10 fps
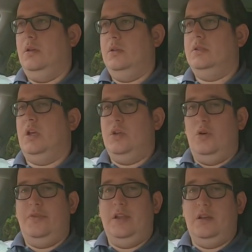So you've
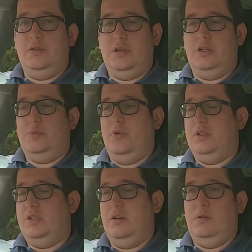got to think those touch
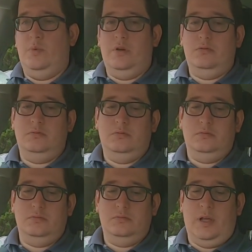points: steering wheel,
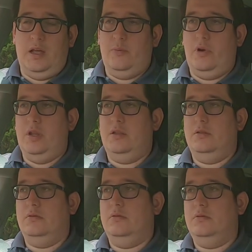handbrake,
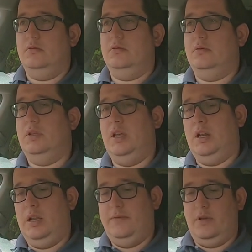
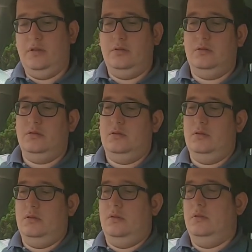gear lever,
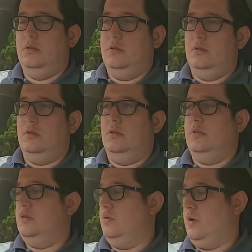
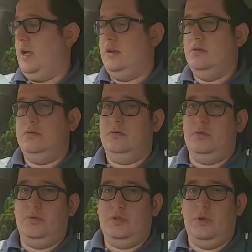door handle,
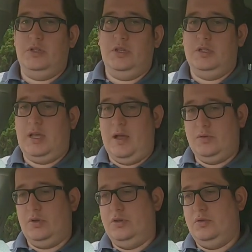door switches,
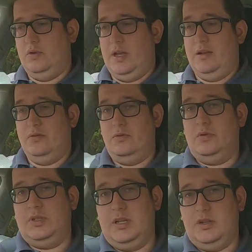outside door handle,
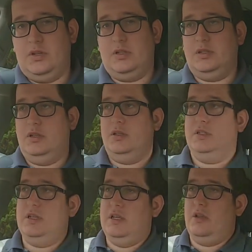seat adjuster,
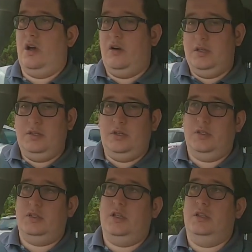seat height
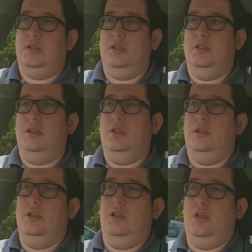adjuster,
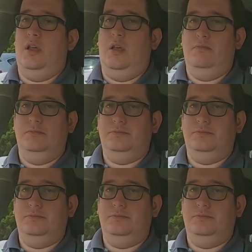and